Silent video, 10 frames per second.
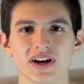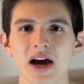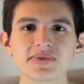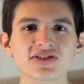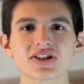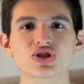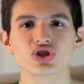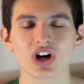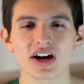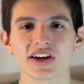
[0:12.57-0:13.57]
I'm still at
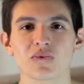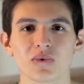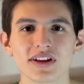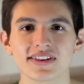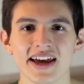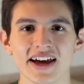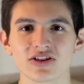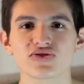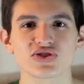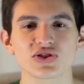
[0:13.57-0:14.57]
shock at what the
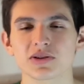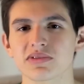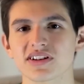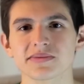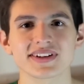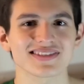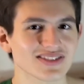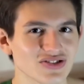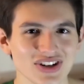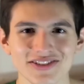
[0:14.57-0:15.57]
hell just took place because
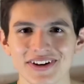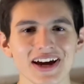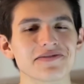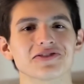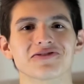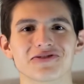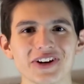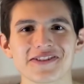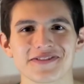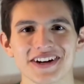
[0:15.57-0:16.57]
as a Jets fan, I feel
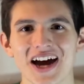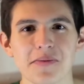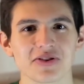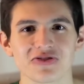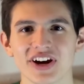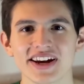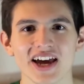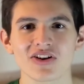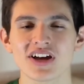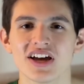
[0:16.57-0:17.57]
freaking phenomenal right
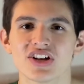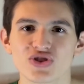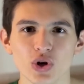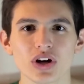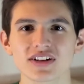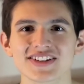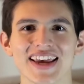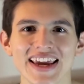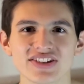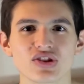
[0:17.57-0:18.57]
now. Joe Douglas
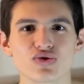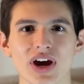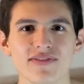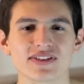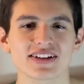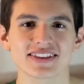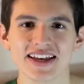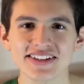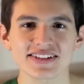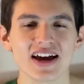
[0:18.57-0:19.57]
aced the draft.
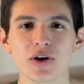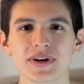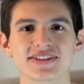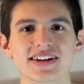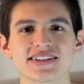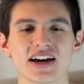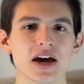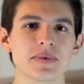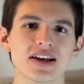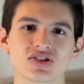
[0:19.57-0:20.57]
Let's not waste any
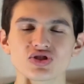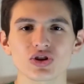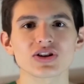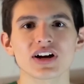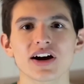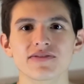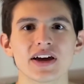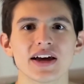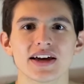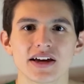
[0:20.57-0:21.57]
time. Start it off.
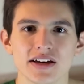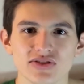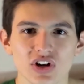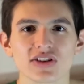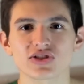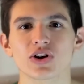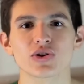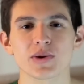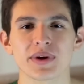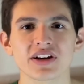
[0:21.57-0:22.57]
Sauce
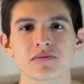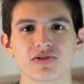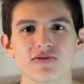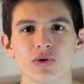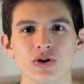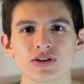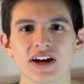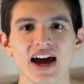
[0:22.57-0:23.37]
Gardner at pick number 4.